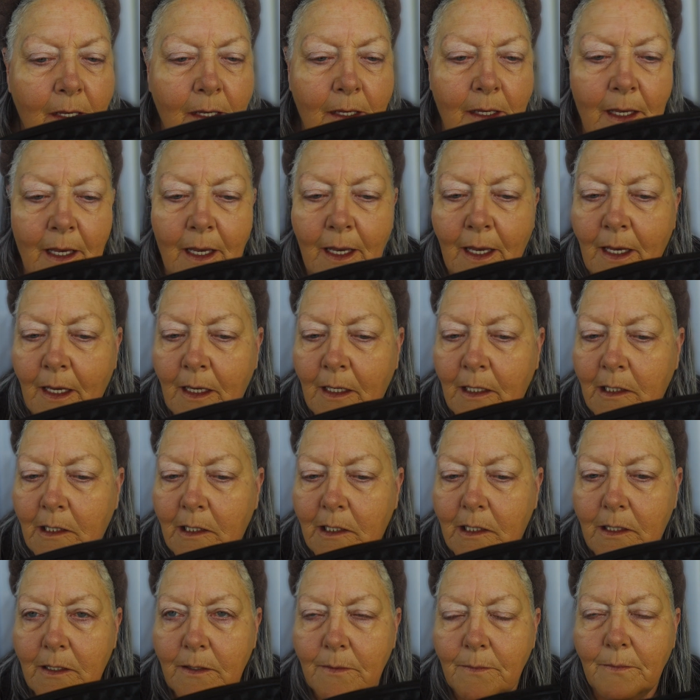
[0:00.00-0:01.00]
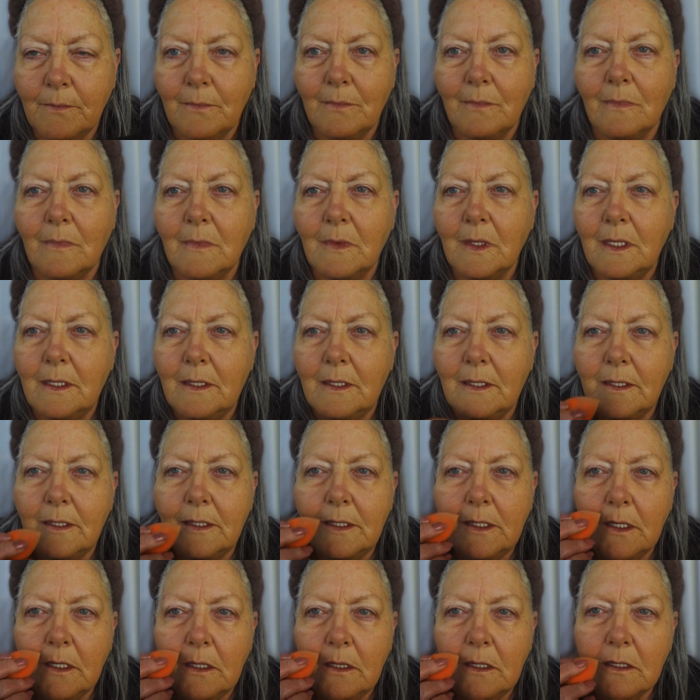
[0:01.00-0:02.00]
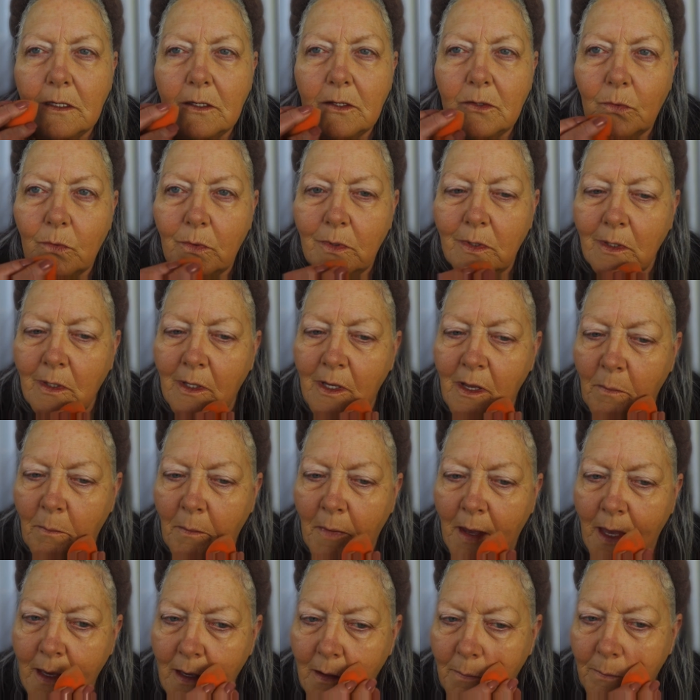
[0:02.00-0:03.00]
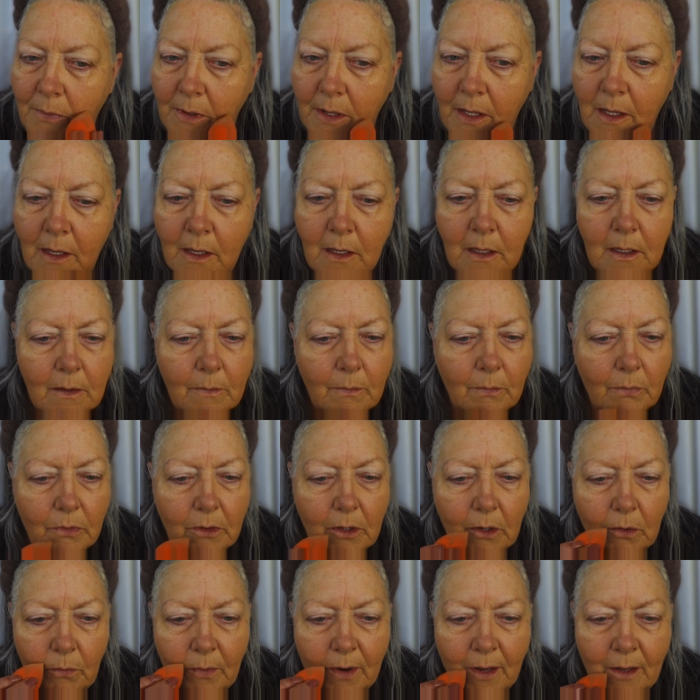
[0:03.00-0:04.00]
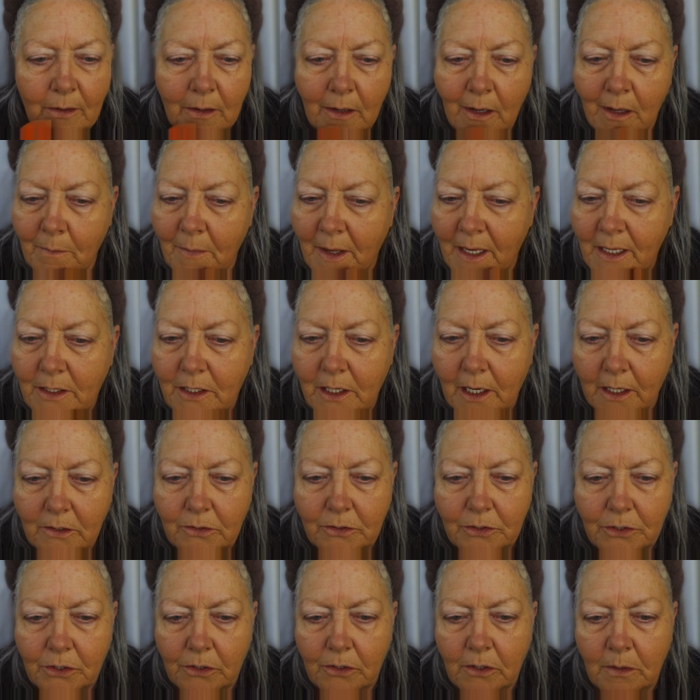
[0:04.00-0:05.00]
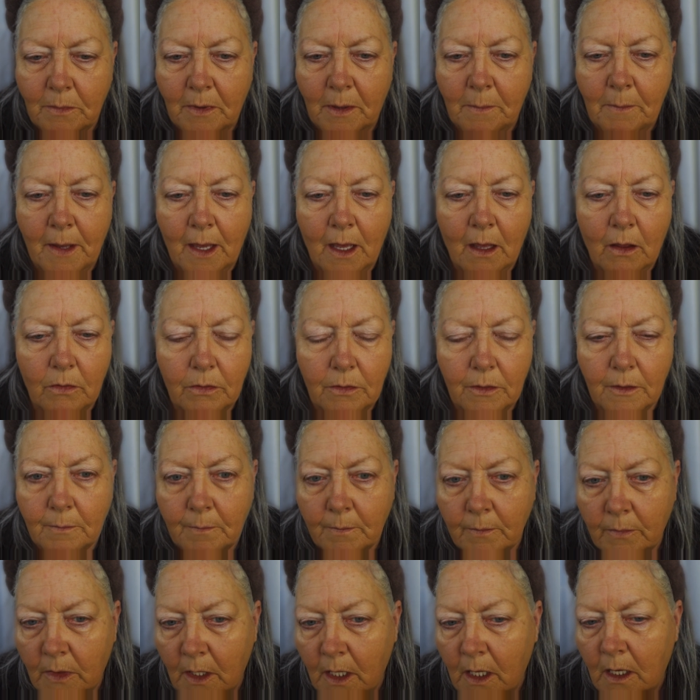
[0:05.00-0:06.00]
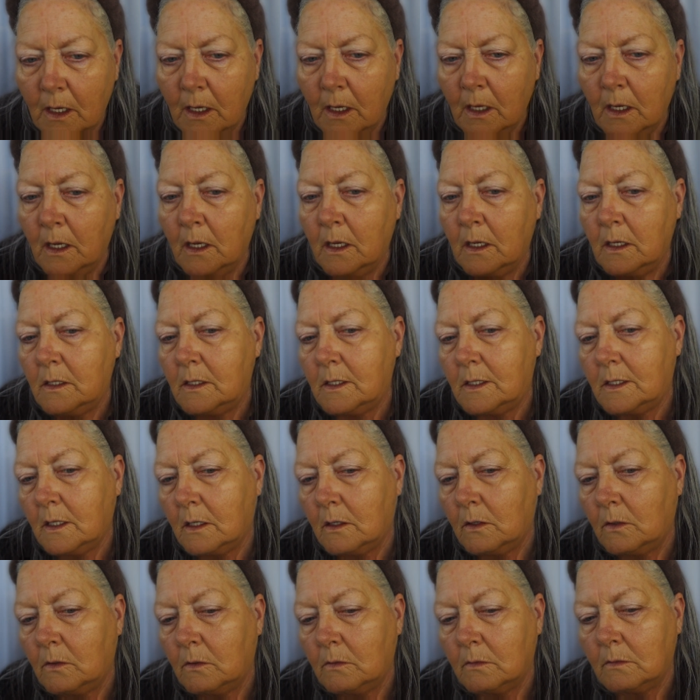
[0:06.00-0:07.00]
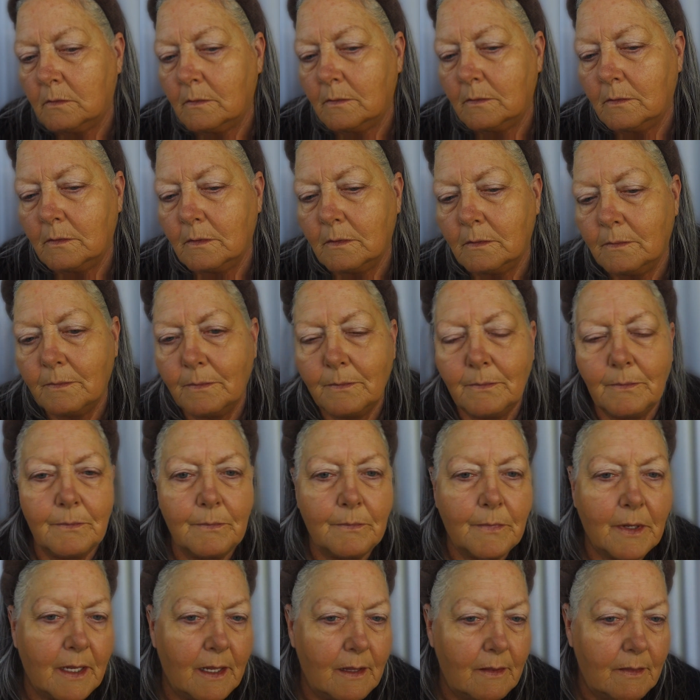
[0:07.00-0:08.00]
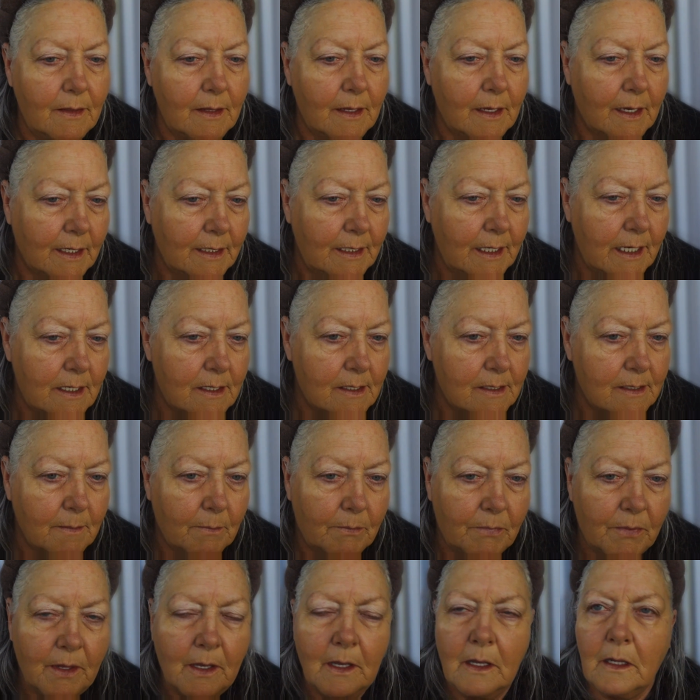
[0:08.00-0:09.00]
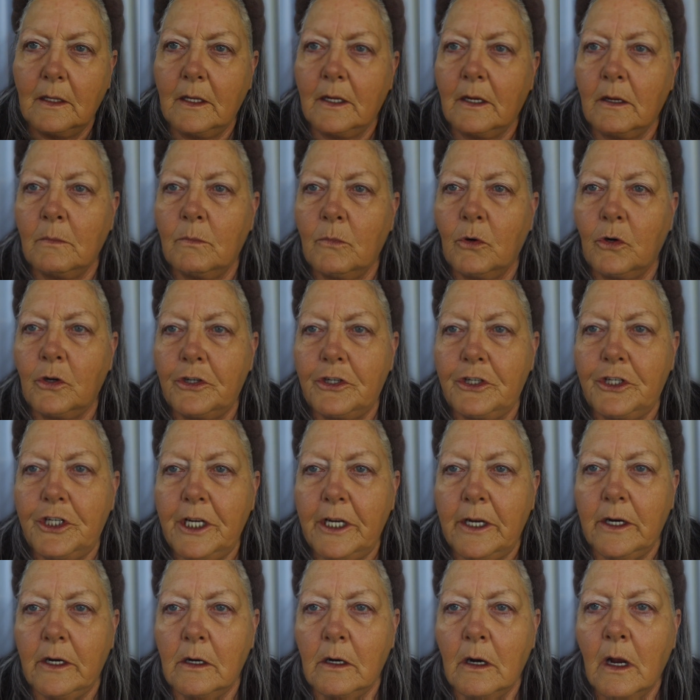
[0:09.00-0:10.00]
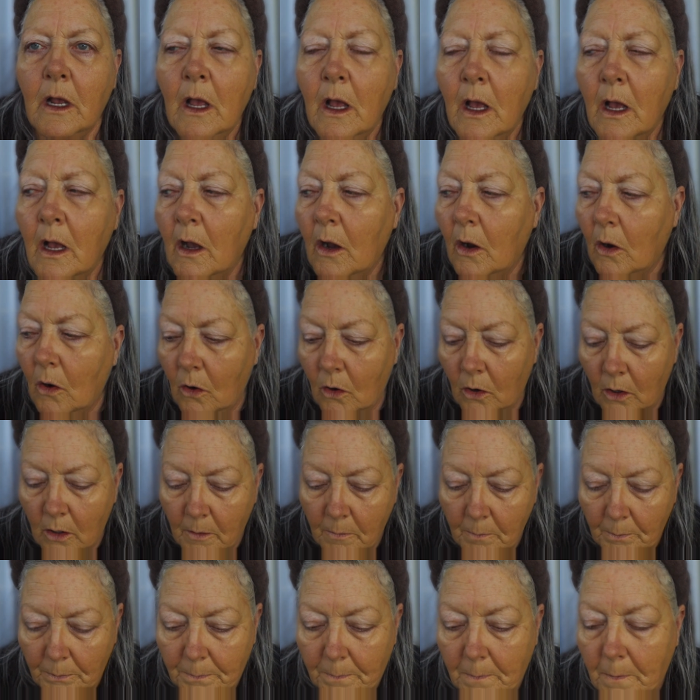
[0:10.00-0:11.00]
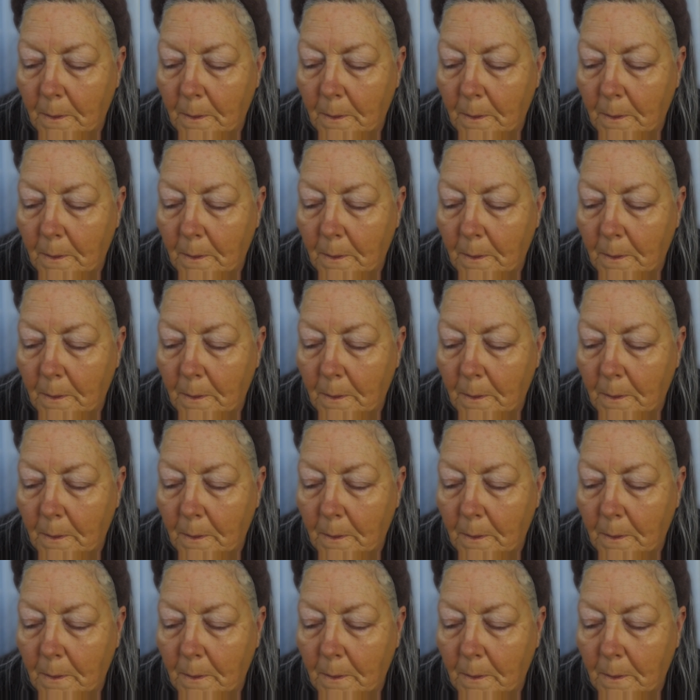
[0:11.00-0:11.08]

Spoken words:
and it still looks really makeup-y around all my texture in my mouth. So I think I need something a little more sheer, or